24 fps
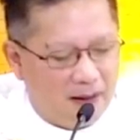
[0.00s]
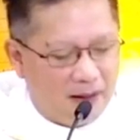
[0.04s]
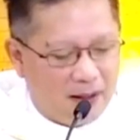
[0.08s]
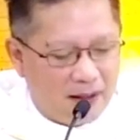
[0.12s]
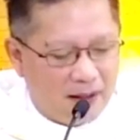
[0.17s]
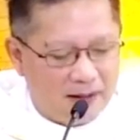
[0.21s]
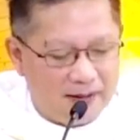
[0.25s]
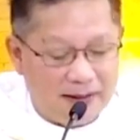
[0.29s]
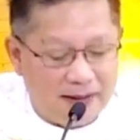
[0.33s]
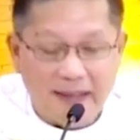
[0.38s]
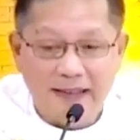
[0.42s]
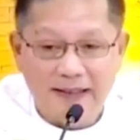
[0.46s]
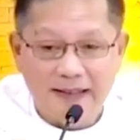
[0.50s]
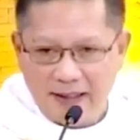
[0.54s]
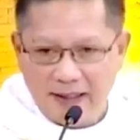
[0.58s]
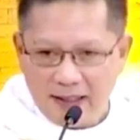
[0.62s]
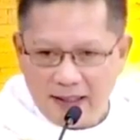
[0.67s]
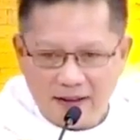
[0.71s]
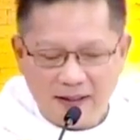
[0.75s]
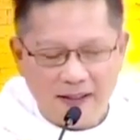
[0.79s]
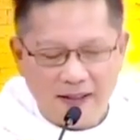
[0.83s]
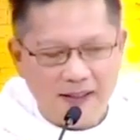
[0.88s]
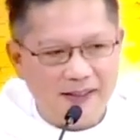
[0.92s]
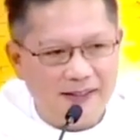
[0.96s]
The
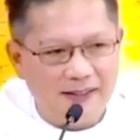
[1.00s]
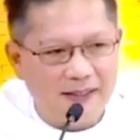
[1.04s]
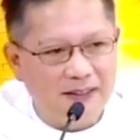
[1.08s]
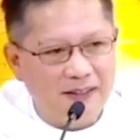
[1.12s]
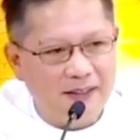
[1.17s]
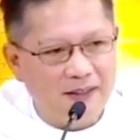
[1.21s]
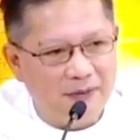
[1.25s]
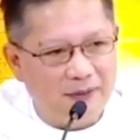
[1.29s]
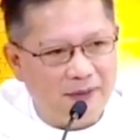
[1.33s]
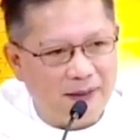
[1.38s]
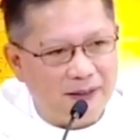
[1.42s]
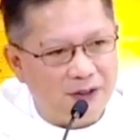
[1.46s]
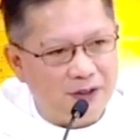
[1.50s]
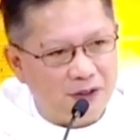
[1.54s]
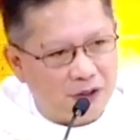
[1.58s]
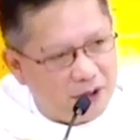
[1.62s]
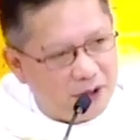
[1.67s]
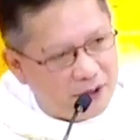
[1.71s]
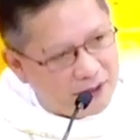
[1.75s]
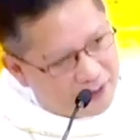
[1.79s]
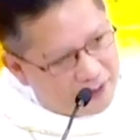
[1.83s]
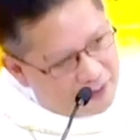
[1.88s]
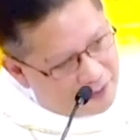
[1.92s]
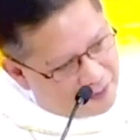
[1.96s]
retreat is an
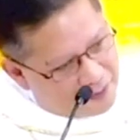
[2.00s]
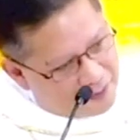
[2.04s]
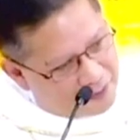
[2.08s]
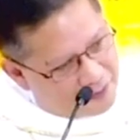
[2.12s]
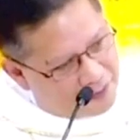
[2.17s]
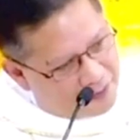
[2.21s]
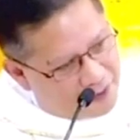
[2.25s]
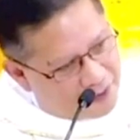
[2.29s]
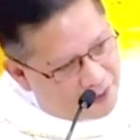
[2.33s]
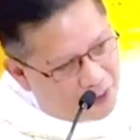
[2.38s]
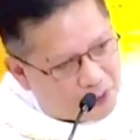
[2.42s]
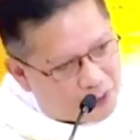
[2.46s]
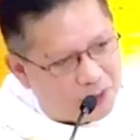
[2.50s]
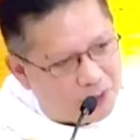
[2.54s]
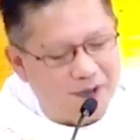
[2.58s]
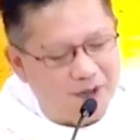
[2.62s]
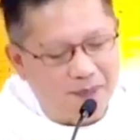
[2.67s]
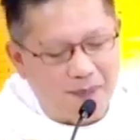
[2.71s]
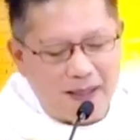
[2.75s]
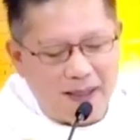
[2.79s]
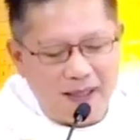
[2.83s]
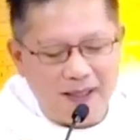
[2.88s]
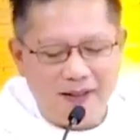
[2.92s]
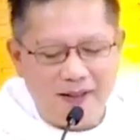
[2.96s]
invention, so to
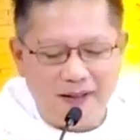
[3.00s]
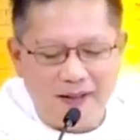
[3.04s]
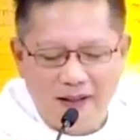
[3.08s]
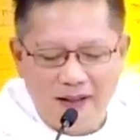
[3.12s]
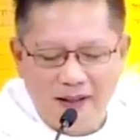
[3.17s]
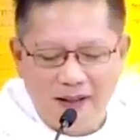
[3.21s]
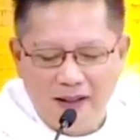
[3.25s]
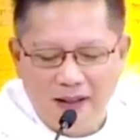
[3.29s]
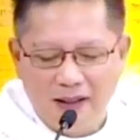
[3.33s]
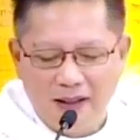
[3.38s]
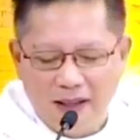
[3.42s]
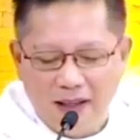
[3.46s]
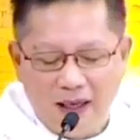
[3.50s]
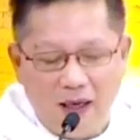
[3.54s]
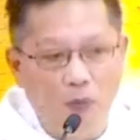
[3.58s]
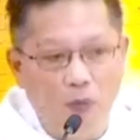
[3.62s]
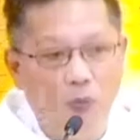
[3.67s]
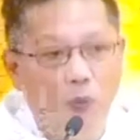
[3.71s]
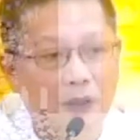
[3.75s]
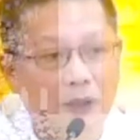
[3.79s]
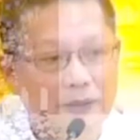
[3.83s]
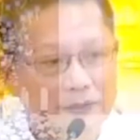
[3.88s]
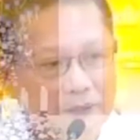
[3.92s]
speak, a wonderful